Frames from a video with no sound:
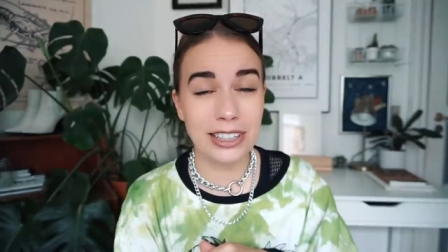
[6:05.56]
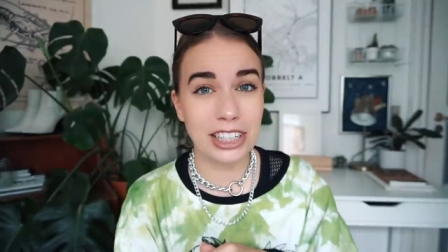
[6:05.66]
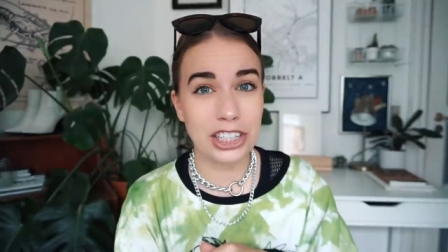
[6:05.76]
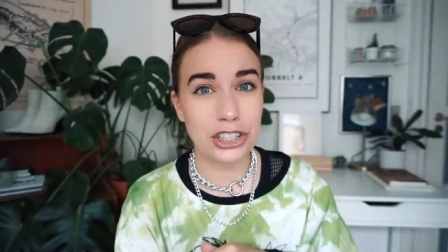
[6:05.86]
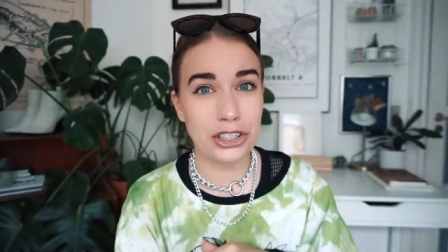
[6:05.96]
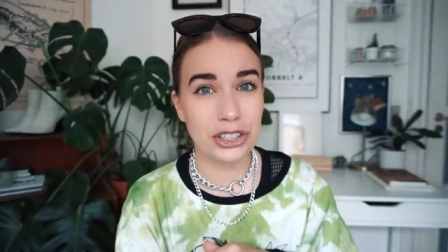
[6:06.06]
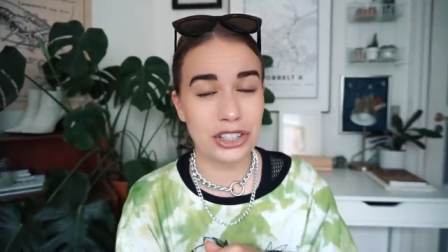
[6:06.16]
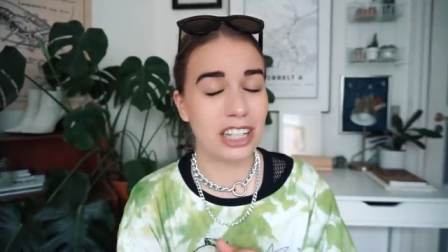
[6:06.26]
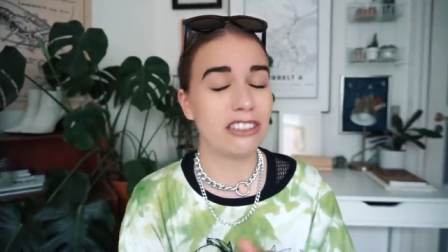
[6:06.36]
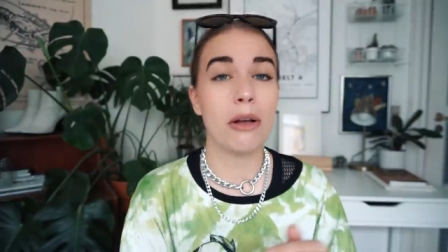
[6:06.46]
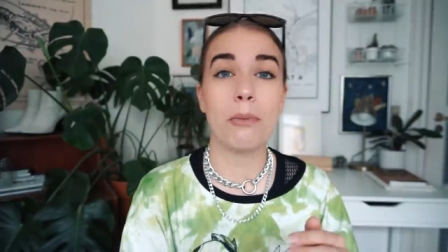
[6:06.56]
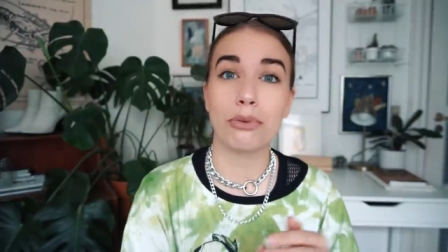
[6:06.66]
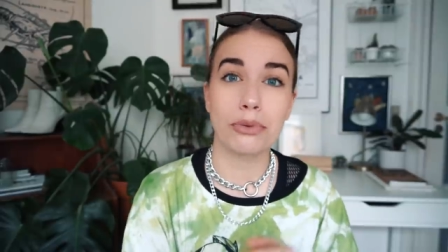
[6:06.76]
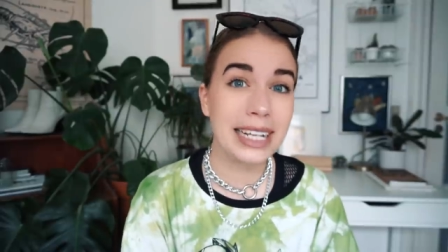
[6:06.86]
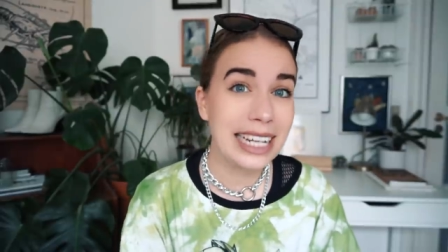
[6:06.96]
in the kitchen yourself,
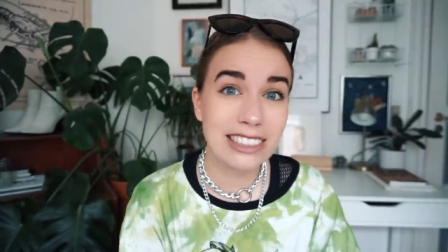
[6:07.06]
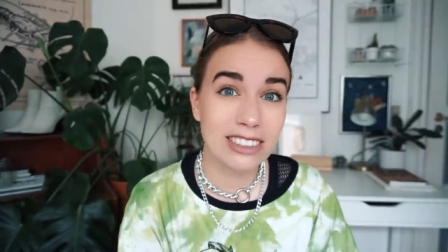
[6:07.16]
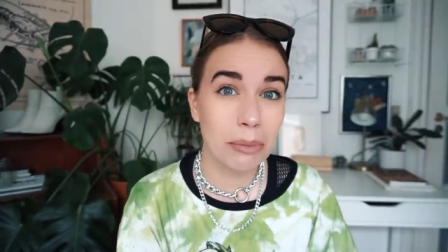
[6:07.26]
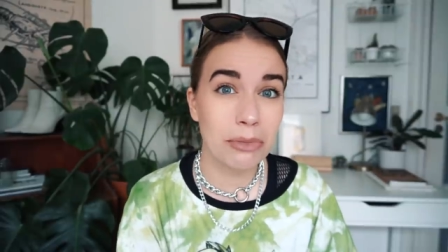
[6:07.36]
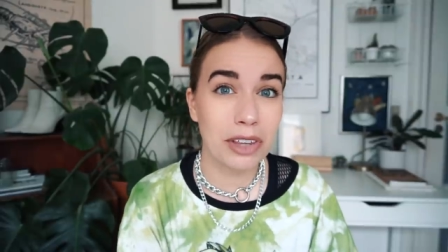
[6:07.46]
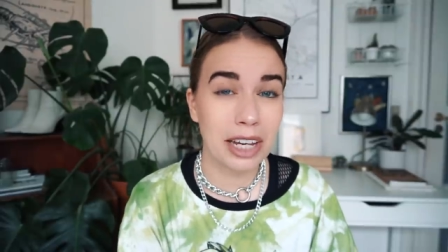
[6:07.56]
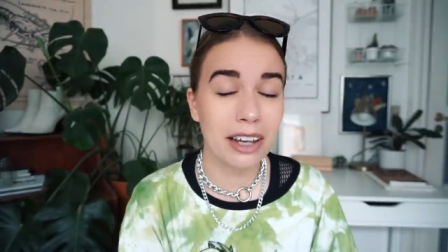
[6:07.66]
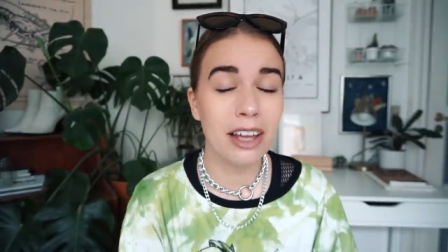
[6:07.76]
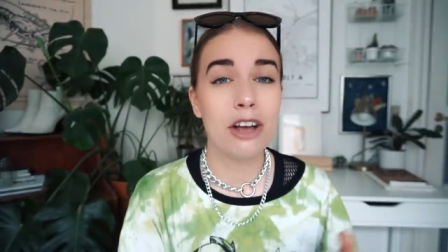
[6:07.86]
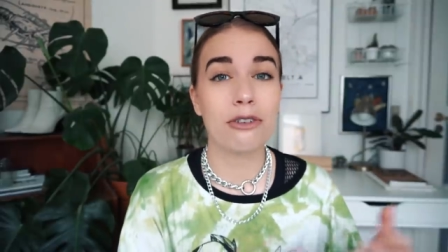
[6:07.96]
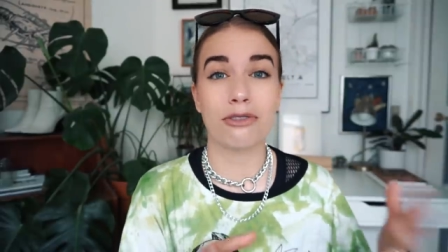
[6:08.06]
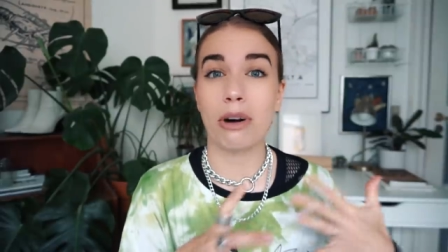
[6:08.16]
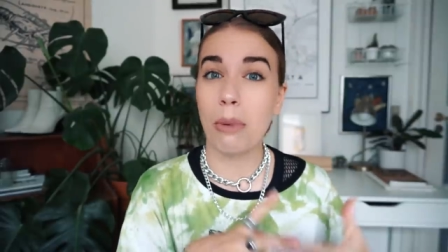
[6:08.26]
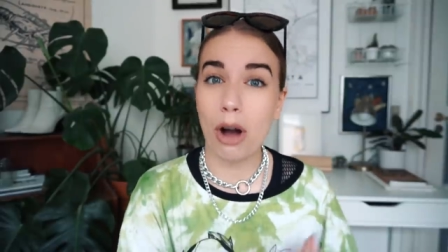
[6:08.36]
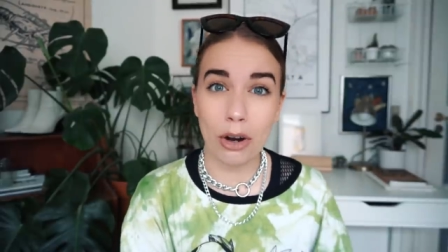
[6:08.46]
bringing something
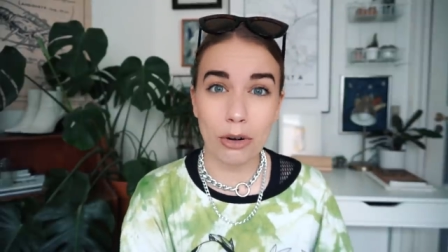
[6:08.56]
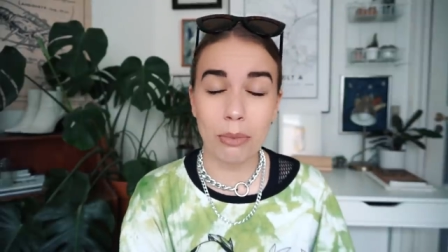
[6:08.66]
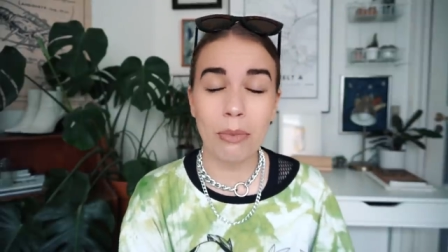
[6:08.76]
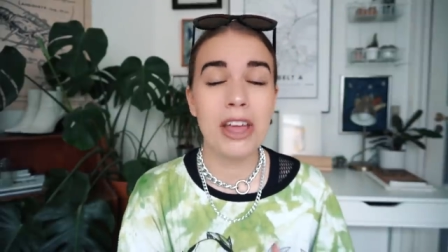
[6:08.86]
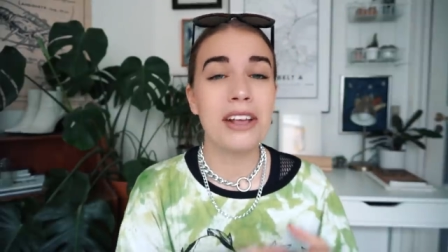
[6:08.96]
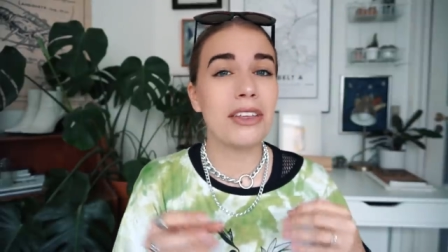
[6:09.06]
from home